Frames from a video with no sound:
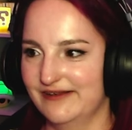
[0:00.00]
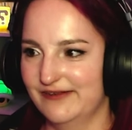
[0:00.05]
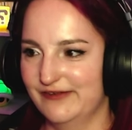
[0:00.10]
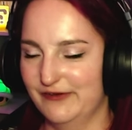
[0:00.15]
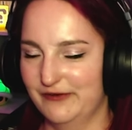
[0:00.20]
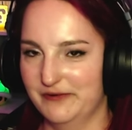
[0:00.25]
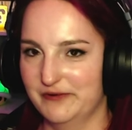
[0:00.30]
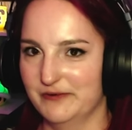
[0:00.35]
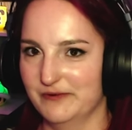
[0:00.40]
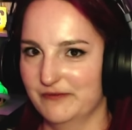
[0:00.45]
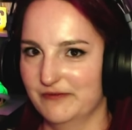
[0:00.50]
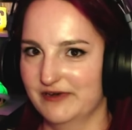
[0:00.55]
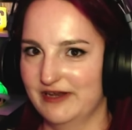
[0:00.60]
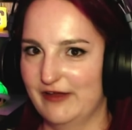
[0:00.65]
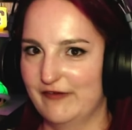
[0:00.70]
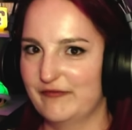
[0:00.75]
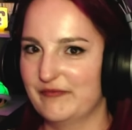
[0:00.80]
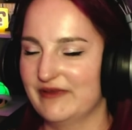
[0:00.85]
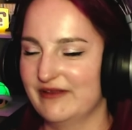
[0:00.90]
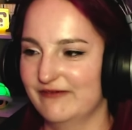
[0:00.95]
do what
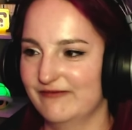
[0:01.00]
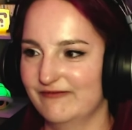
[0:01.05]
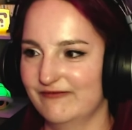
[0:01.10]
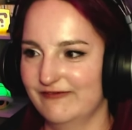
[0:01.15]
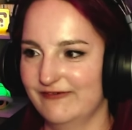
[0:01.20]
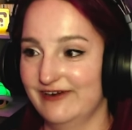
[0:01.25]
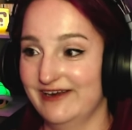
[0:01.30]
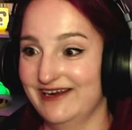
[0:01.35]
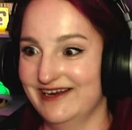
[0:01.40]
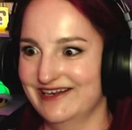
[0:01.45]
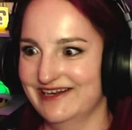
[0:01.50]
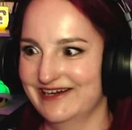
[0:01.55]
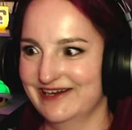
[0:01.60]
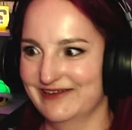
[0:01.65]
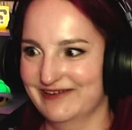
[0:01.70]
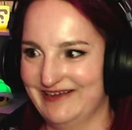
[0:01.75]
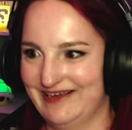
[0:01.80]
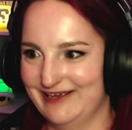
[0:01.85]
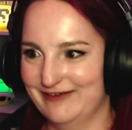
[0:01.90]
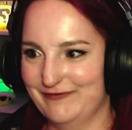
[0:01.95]
I've been really
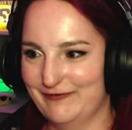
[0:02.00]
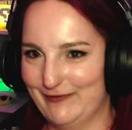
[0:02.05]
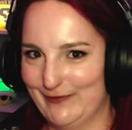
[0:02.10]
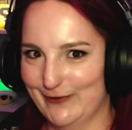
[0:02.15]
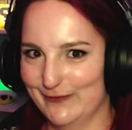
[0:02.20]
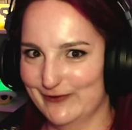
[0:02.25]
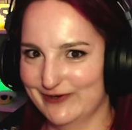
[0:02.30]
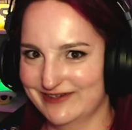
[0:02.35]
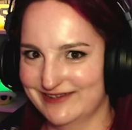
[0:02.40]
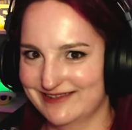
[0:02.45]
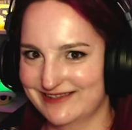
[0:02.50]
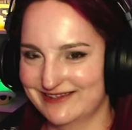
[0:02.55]
looking forward